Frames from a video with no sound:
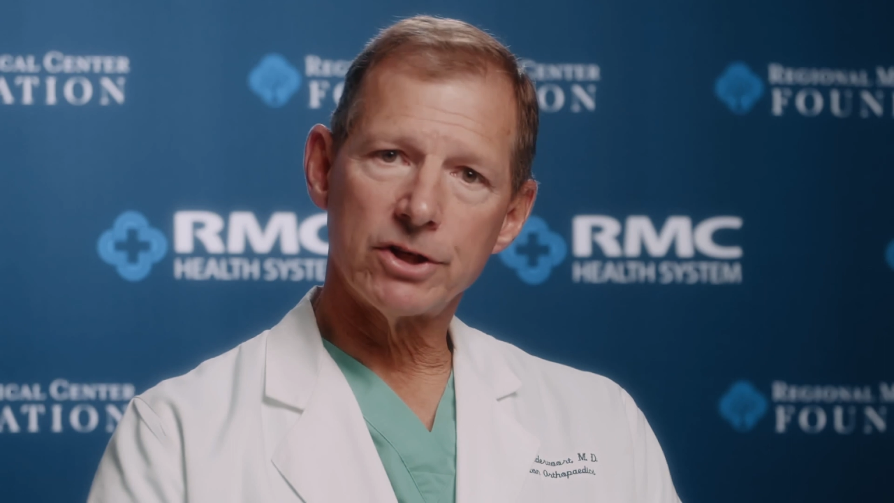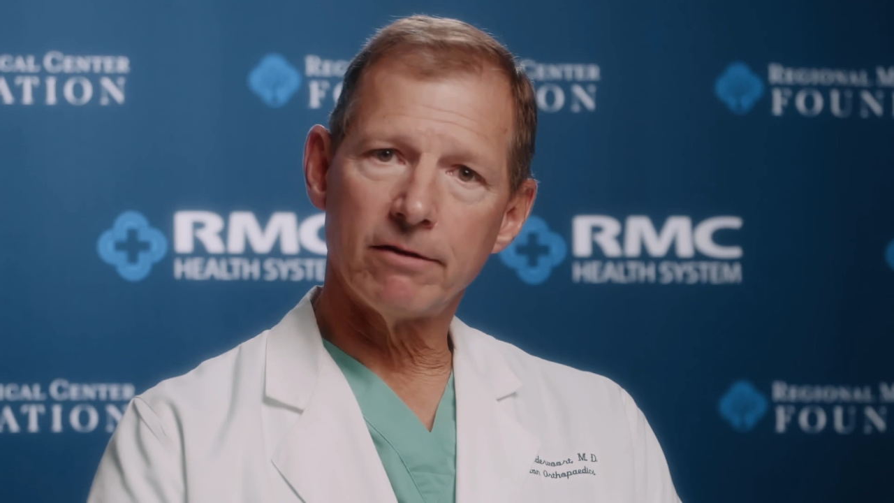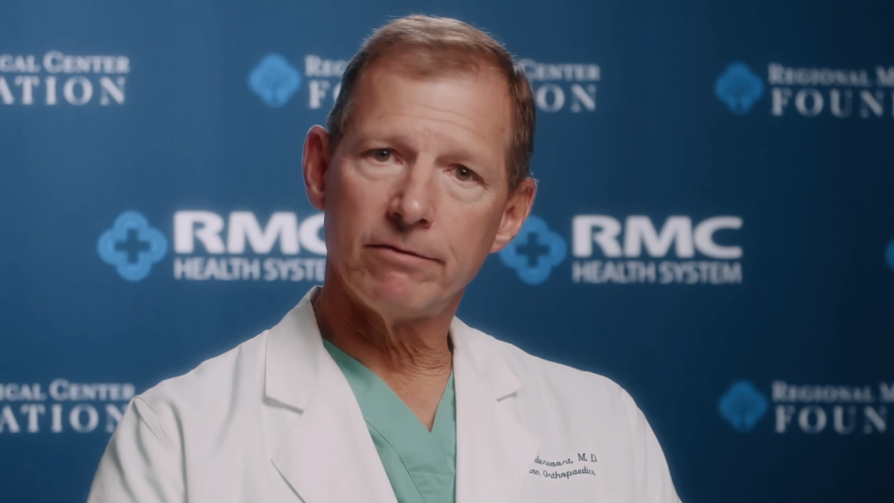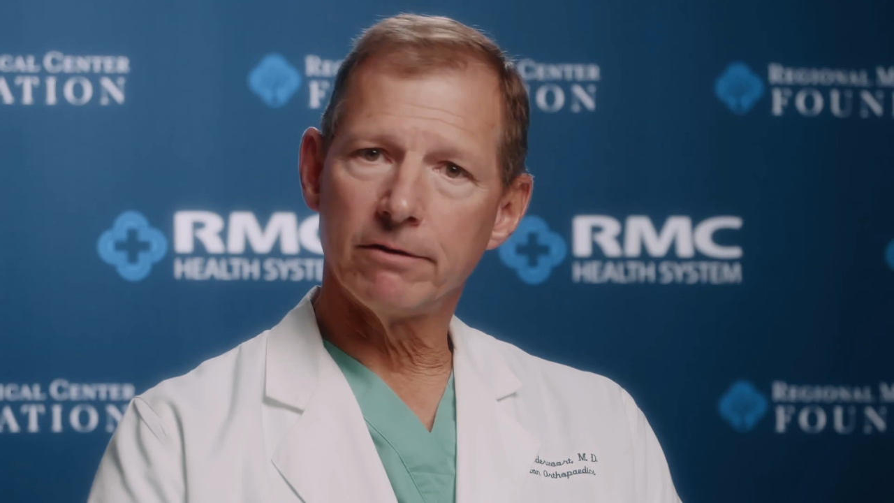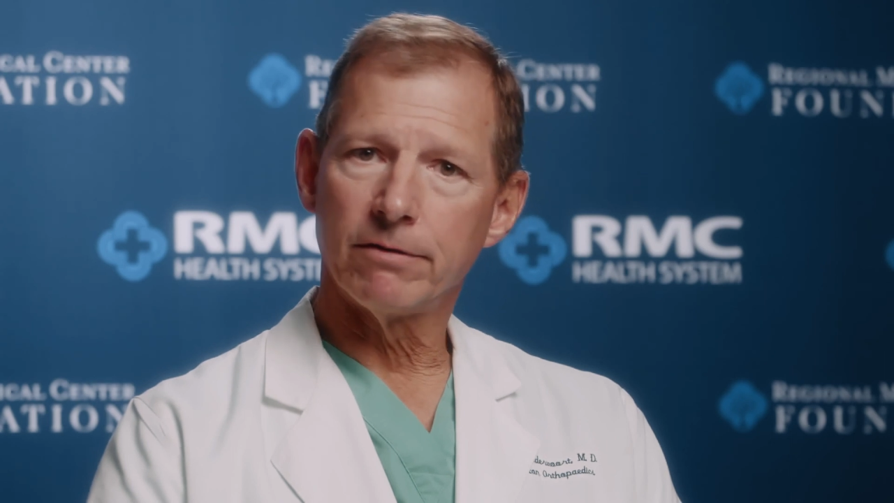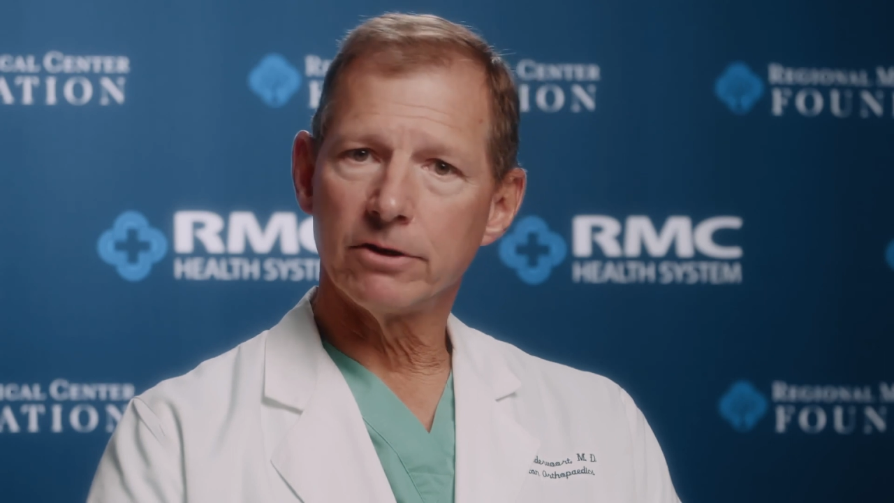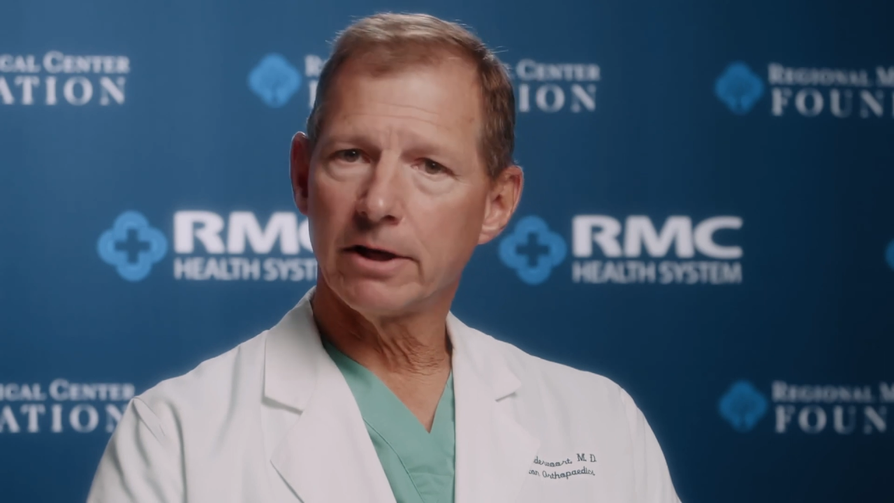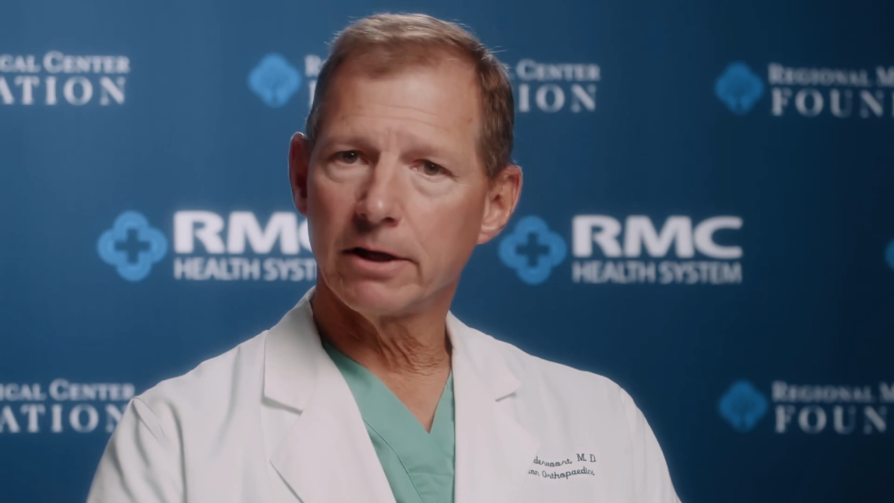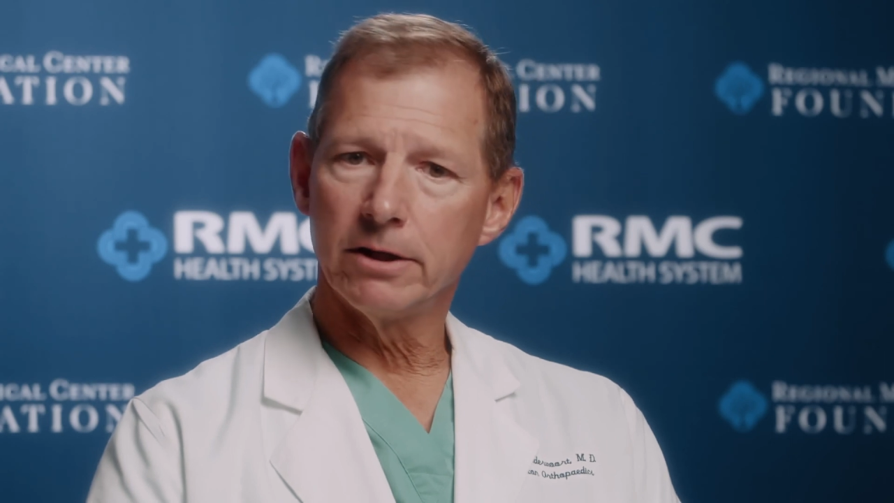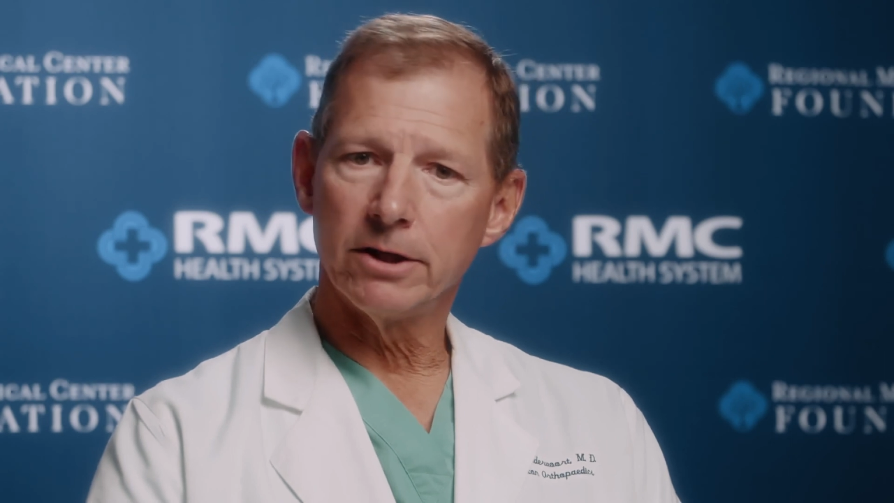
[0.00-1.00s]
have different
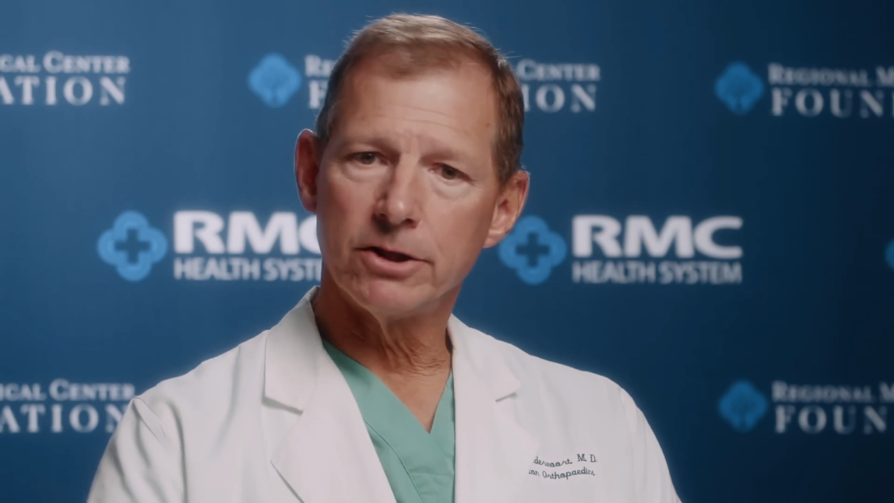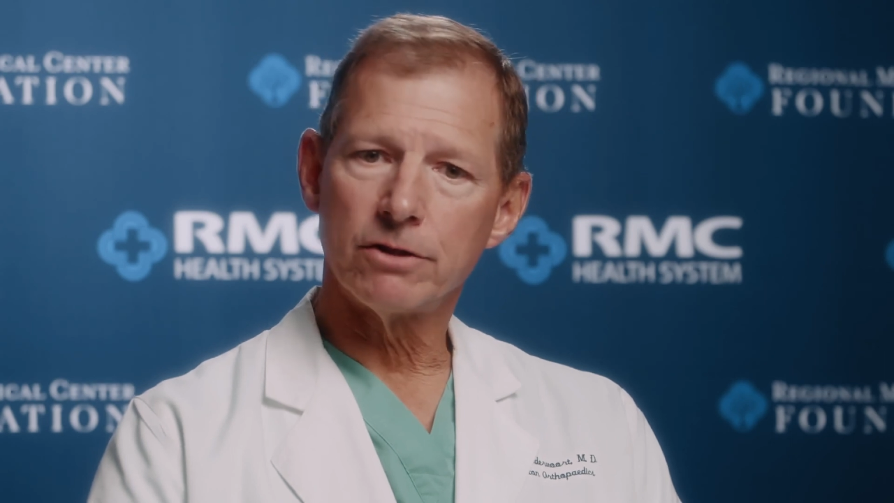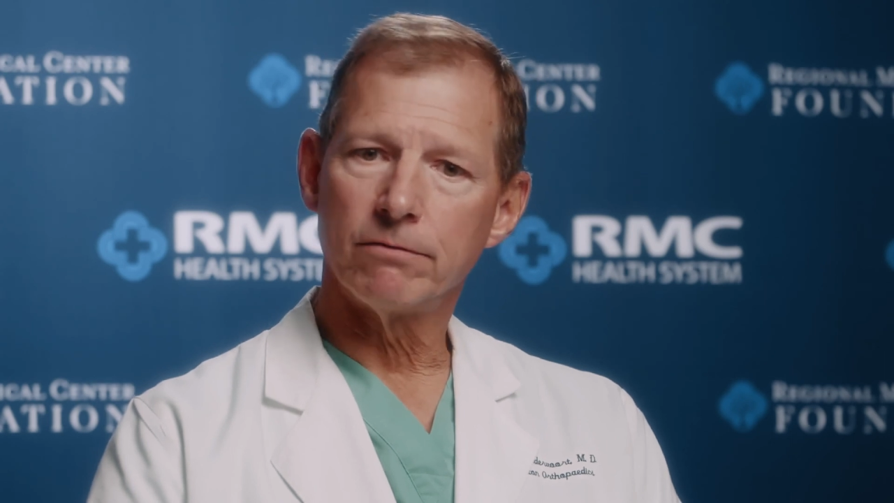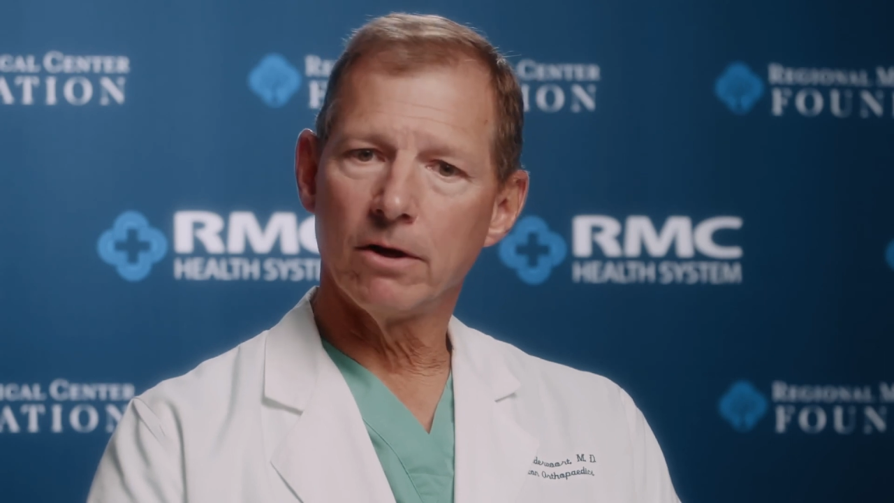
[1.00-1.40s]
techniques of